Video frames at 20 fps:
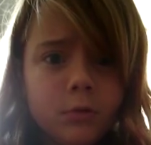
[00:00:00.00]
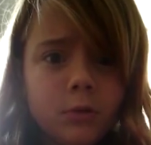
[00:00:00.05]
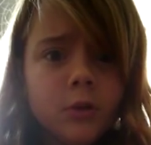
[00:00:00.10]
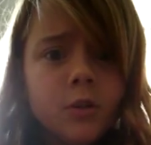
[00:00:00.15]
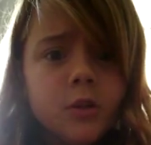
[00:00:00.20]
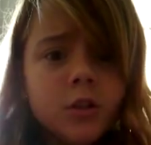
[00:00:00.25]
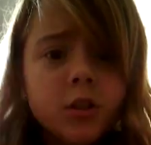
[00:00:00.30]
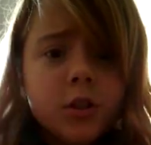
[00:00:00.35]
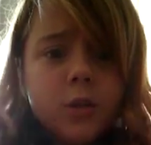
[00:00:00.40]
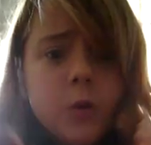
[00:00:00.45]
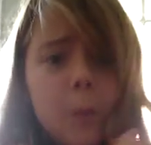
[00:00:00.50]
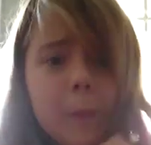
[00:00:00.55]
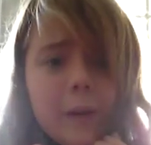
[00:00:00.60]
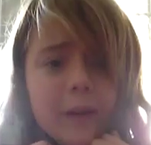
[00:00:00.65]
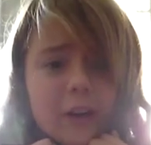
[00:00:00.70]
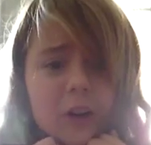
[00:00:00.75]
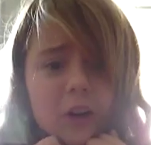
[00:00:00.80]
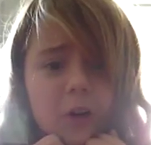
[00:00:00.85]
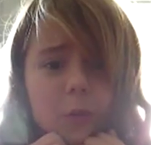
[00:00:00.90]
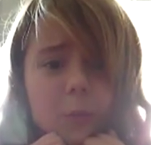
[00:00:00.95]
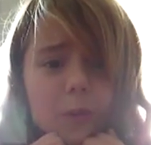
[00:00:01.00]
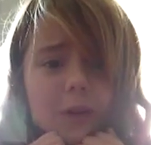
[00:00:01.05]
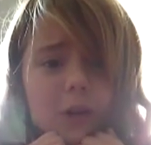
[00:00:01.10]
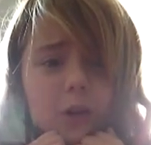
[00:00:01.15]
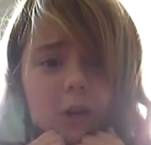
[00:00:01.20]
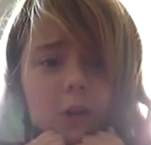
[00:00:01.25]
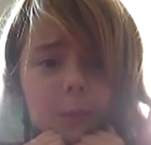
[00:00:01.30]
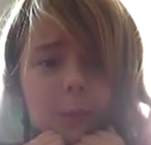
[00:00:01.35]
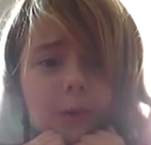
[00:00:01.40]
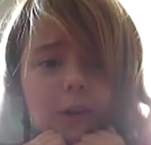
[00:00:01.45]
Oh my god, oh my
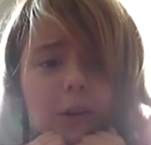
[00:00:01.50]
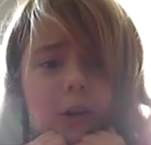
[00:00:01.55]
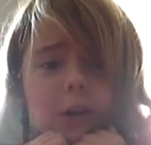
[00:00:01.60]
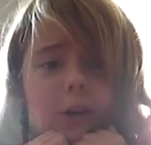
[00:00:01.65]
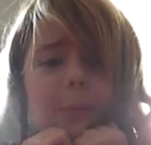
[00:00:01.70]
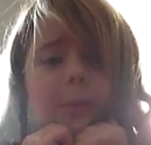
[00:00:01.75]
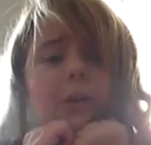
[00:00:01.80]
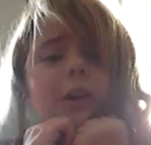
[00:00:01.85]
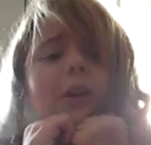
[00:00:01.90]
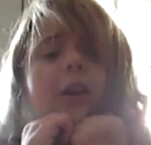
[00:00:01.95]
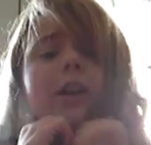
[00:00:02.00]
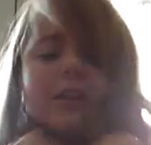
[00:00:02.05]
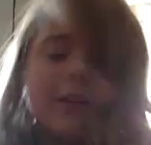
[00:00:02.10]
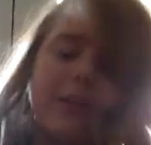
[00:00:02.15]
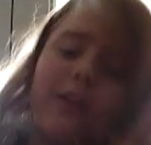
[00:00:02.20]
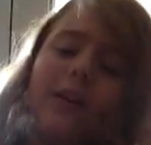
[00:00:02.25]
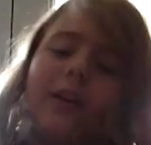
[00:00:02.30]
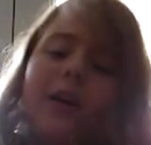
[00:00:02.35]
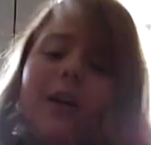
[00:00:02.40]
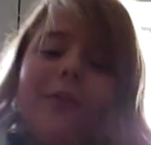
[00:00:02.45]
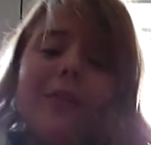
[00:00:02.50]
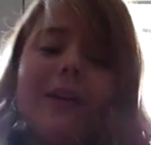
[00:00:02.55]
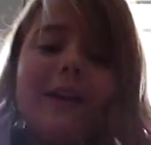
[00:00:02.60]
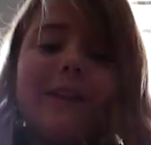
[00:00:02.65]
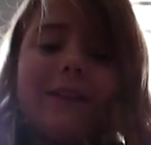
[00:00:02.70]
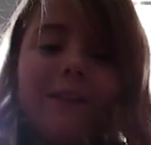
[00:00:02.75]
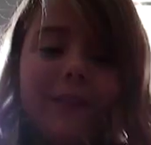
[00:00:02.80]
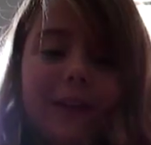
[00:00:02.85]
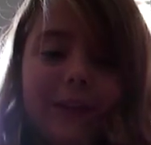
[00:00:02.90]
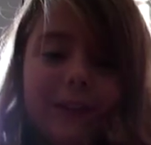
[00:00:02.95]
god, oh my god, oh my god. I was
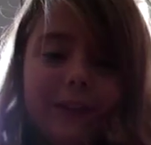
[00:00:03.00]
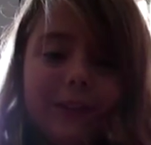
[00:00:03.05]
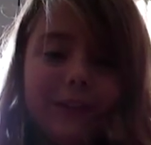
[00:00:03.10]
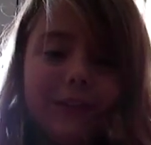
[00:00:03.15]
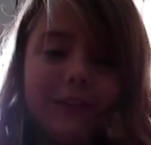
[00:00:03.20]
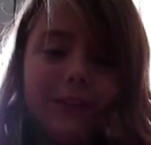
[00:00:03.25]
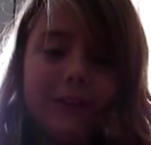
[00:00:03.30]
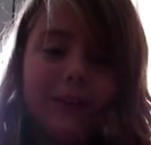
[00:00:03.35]
like this.